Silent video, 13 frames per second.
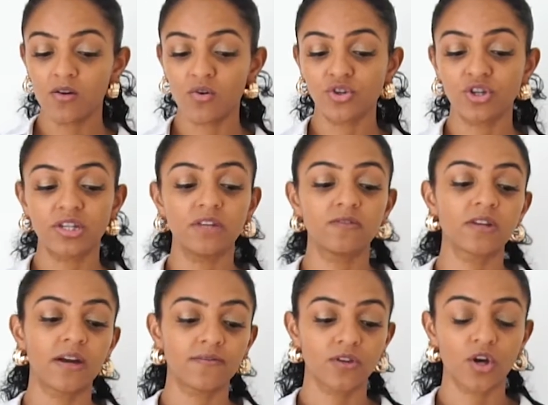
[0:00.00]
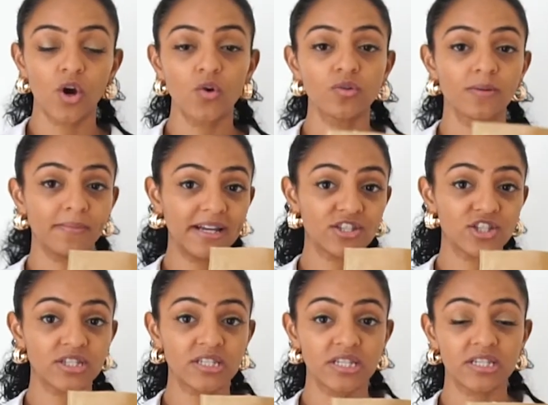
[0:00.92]
or you could even have the coat that
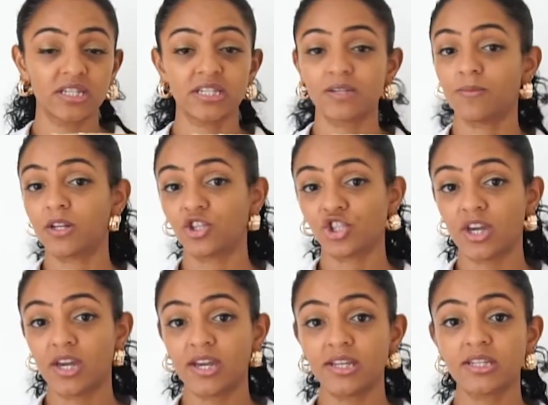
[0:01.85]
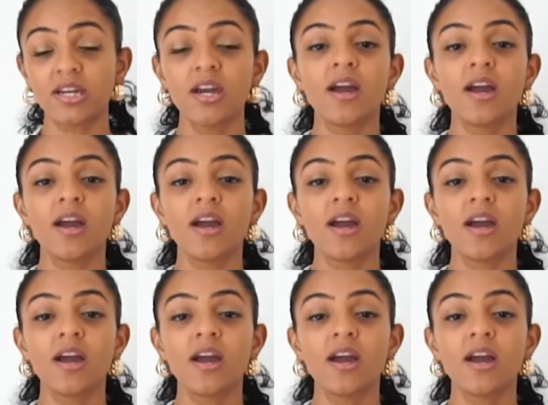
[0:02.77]
matches this in a similar shade.